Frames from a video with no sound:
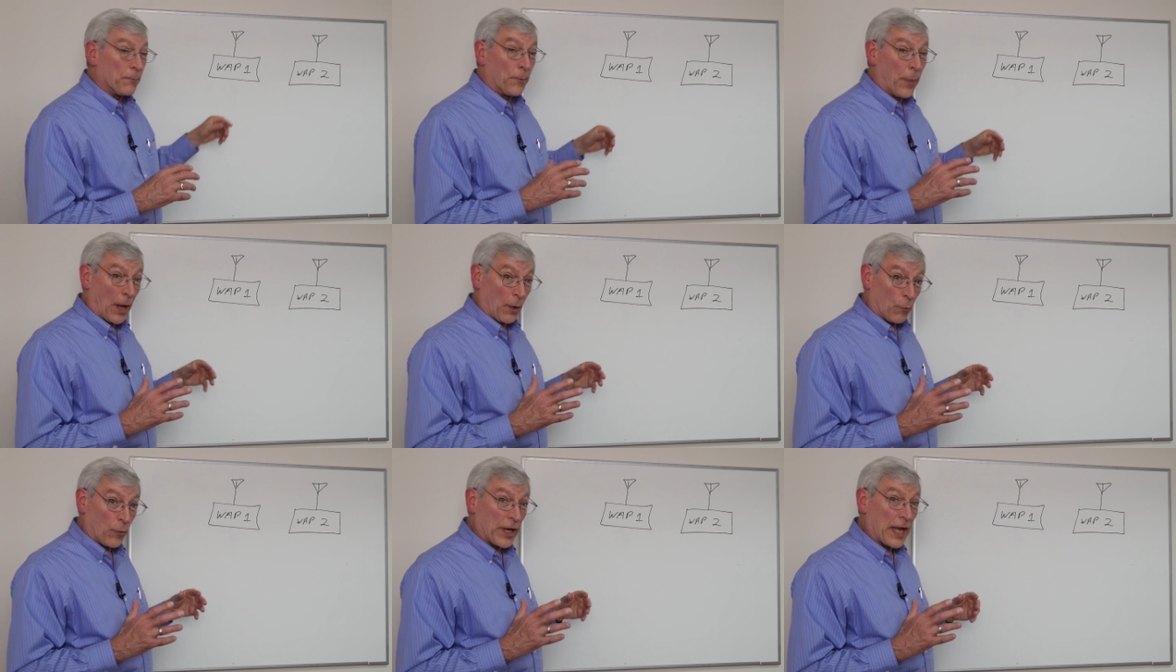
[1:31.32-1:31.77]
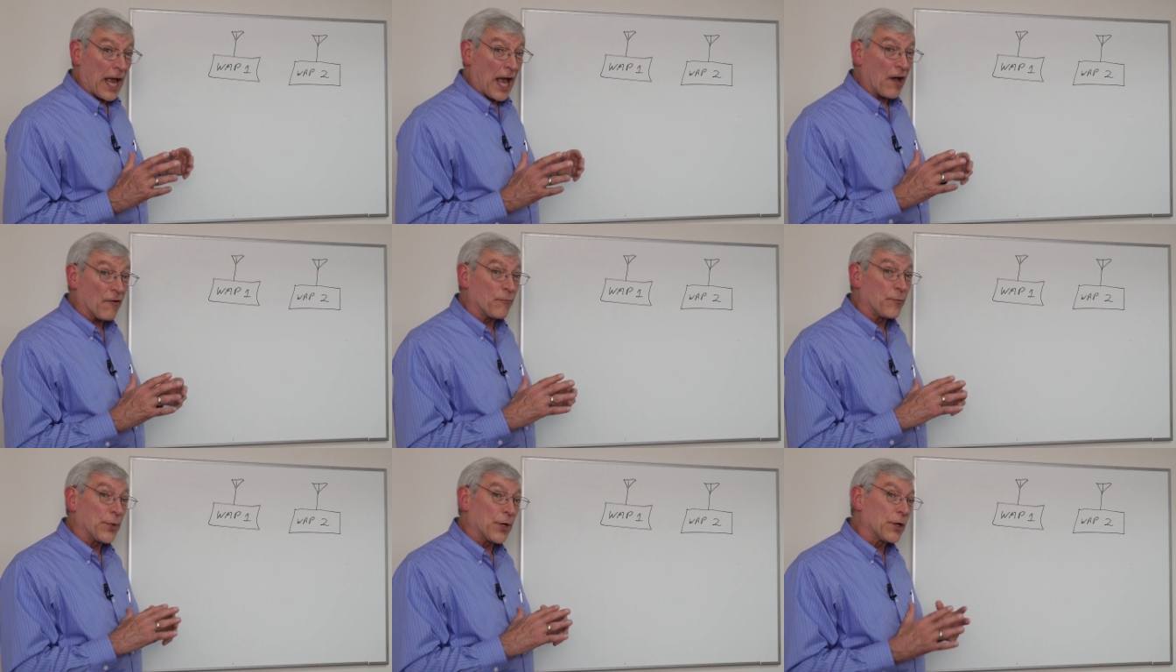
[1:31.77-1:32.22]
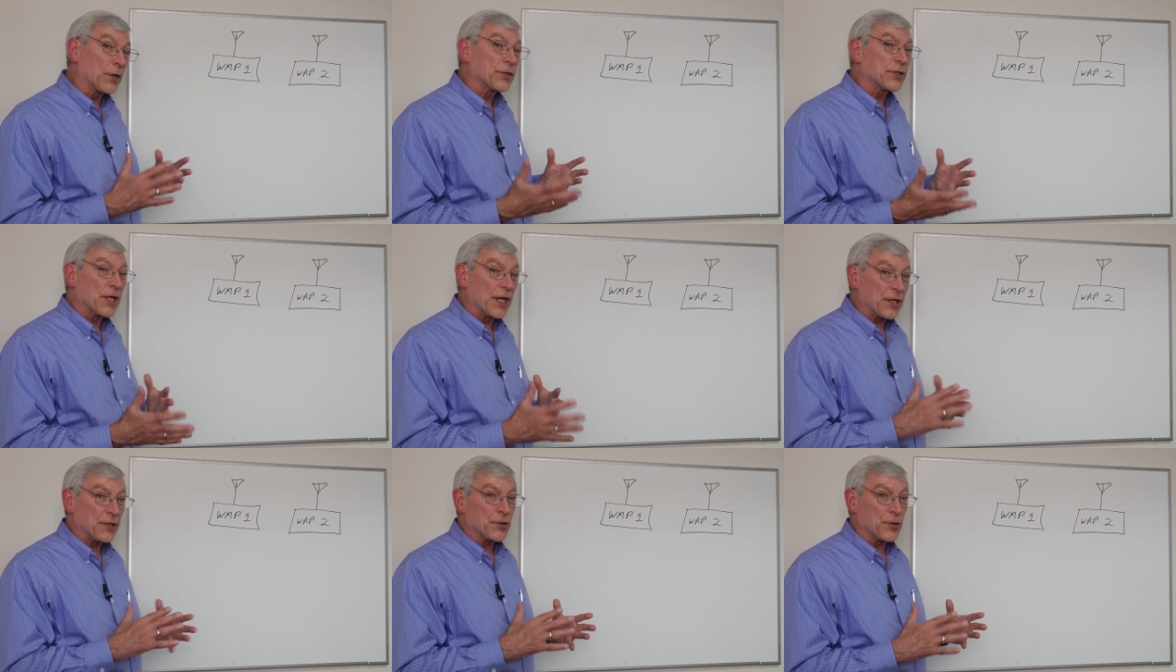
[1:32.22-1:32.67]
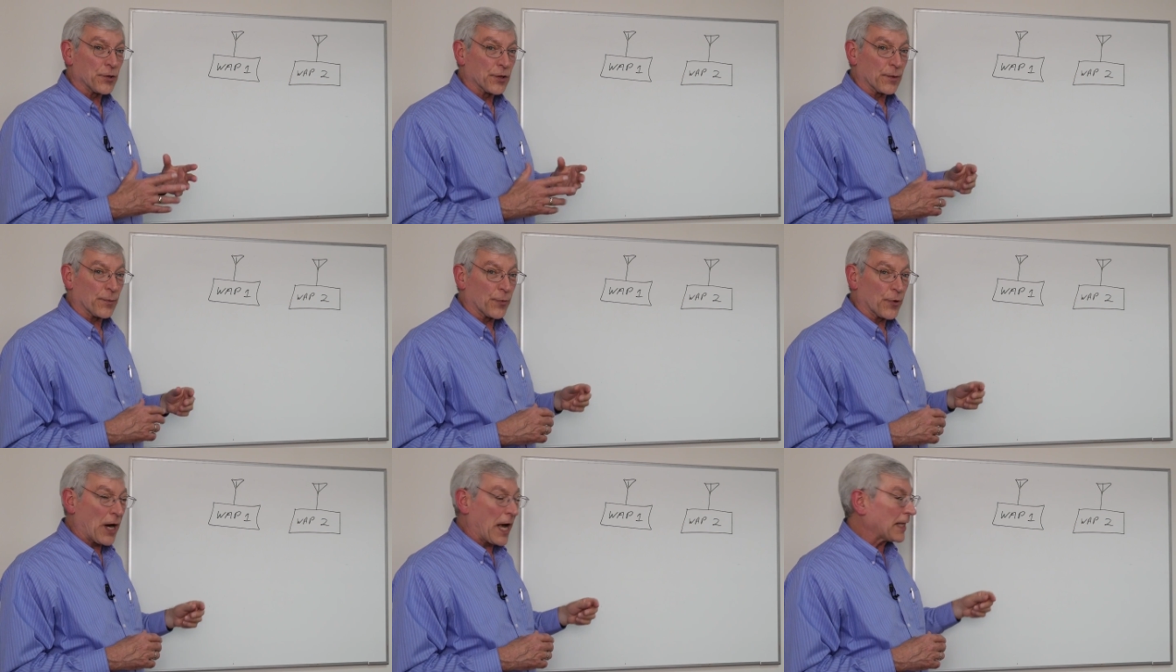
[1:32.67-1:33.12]
But we have built into
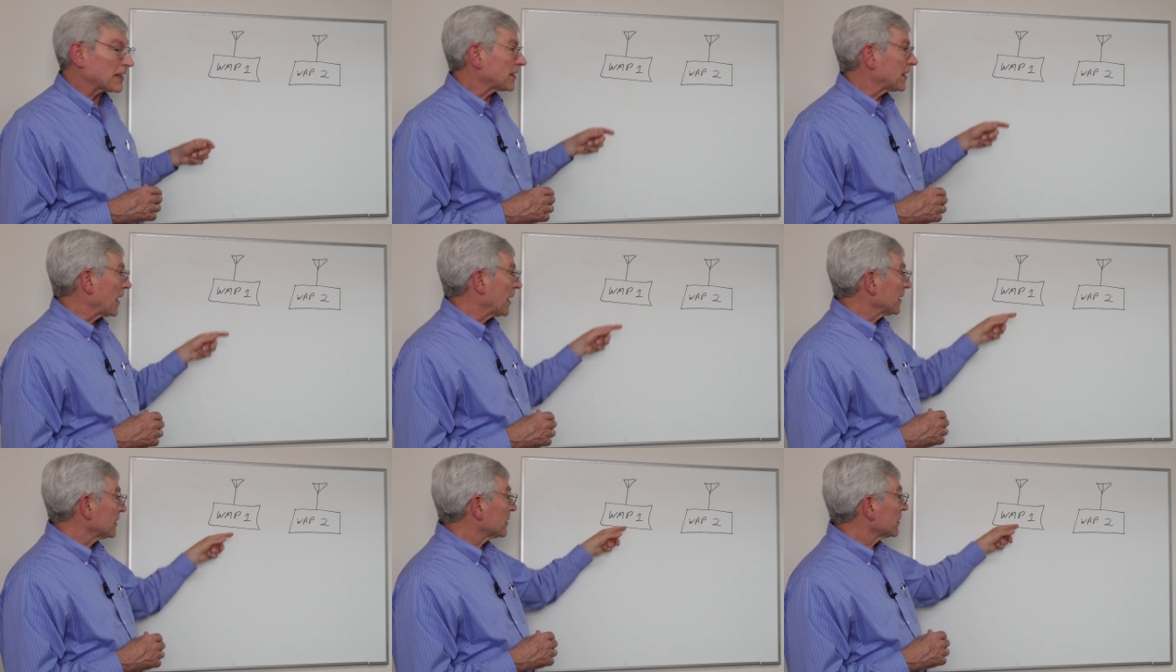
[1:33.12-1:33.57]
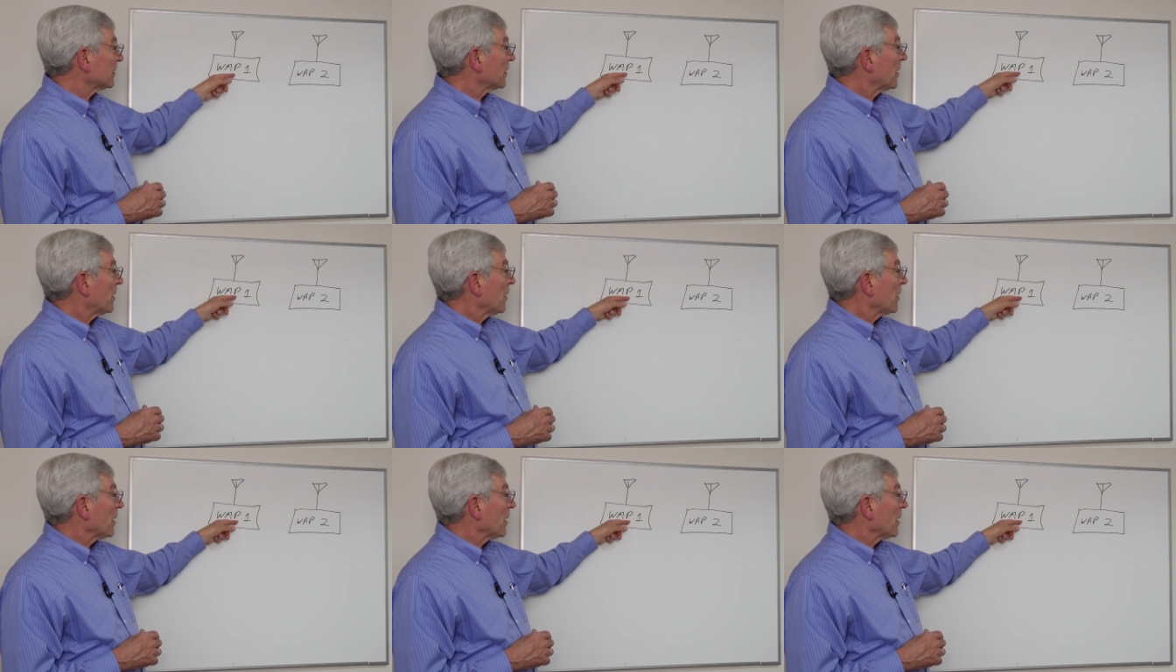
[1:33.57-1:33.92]
the process